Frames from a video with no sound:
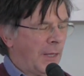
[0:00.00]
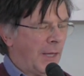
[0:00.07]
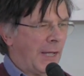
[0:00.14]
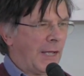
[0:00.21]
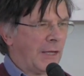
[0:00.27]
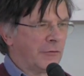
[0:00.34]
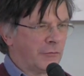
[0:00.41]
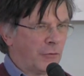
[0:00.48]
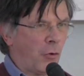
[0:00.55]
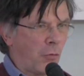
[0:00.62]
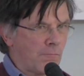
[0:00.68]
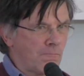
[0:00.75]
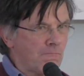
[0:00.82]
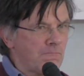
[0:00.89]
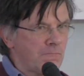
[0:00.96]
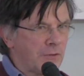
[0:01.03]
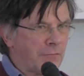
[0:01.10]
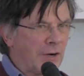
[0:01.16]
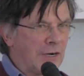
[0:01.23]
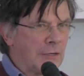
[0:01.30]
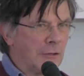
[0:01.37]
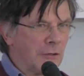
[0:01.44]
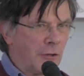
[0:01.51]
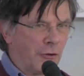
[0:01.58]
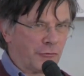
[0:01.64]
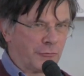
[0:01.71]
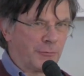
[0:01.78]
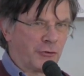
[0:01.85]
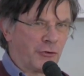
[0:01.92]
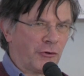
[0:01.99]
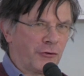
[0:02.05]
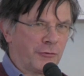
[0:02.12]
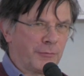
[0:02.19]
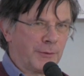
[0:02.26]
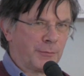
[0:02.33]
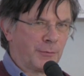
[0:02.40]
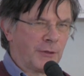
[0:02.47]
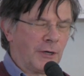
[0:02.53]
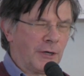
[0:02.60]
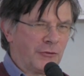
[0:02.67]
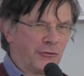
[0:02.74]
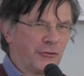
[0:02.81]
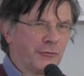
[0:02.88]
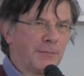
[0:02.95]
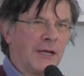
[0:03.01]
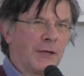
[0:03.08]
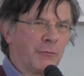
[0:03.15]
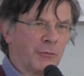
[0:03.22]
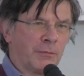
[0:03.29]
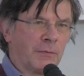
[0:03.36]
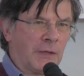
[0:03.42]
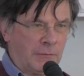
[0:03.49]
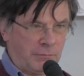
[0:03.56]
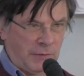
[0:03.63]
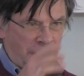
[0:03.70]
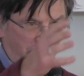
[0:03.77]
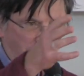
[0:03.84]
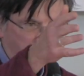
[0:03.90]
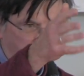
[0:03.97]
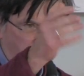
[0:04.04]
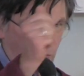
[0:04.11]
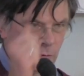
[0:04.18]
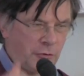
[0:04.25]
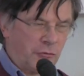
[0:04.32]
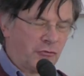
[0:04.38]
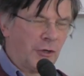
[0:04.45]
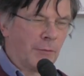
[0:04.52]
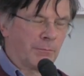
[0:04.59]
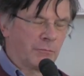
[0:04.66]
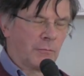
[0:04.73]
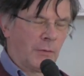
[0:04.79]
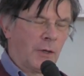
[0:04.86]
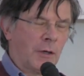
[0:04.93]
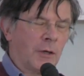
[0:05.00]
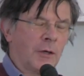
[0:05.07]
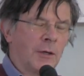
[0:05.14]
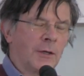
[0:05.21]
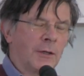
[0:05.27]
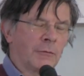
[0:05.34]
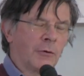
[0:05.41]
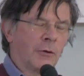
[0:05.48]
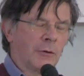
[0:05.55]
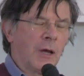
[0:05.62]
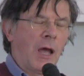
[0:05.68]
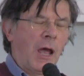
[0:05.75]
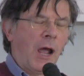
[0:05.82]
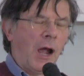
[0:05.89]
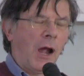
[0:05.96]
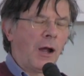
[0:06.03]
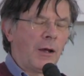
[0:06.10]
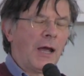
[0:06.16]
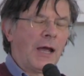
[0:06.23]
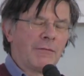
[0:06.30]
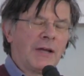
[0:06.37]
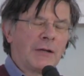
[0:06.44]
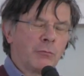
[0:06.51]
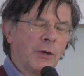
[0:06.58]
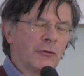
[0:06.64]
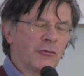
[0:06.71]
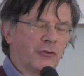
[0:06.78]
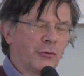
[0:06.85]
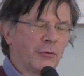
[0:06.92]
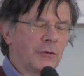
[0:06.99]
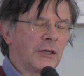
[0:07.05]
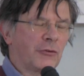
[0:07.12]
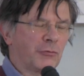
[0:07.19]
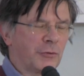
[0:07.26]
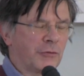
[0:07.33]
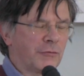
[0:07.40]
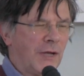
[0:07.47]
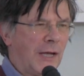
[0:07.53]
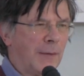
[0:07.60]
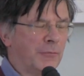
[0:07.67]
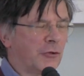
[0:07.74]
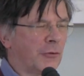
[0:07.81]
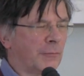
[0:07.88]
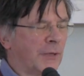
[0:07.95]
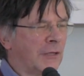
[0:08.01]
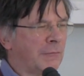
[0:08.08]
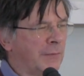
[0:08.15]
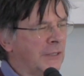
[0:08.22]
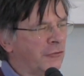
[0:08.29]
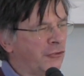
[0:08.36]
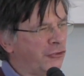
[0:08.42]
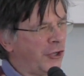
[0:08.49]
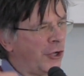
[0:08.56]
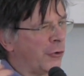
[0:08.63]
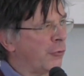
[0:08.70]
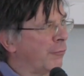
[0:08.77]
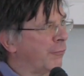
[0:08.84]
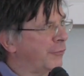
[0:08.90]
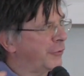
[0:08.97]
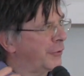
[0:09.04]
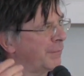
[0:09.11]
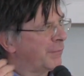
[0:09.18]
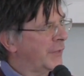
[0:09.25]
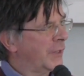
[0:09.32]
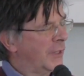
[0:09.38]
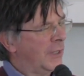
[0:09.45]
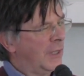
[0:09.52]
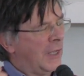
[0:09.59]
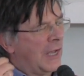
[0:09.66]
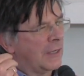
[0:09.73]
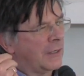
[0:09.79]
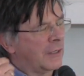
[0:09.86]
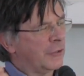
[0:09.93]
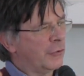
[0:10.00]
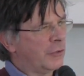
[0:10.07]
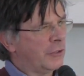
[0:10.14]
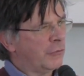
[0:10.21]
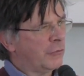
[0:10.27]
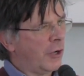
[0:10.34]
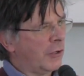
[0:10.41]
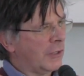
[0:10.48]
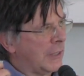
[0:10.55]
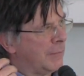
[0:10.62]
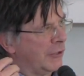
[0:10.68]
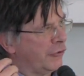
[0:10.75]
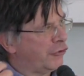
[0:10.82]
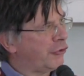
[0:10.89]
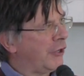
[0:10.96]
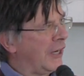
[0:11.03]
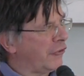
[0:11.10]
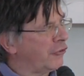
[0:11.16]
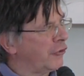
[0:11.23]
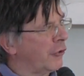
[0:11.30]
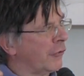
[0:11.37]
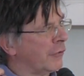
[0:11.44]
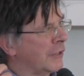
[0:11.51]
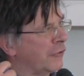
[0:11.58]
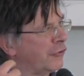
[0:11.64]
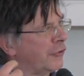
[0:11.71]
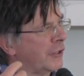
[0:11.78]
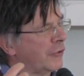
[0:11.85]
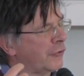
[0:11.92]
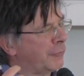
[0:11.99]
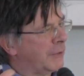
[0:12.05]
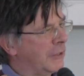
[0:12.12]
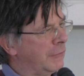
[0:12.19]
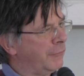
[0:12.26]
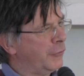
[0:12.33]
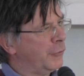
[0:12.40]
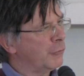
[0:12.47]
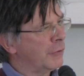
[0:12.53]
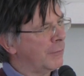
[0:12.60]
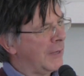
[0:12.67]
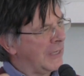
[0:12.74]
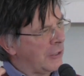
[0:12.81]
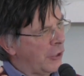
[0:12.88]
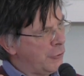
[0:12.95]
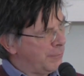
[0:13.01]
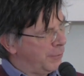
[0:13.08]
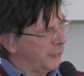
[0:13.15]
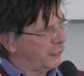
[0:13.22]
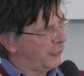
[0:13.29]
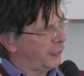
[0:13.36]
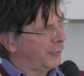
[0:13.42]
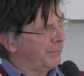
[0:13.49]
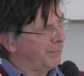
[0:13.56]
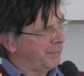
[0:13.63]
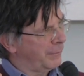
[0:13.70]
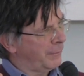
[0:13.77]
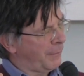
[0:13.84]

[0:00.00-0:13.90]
And the very large majority of people here, I suspect, will, as I was talking to Jim earlier on, have had one or two things which have happened to them, but they've been shelved. And you can't get much traction on these things, but if you remain open to them,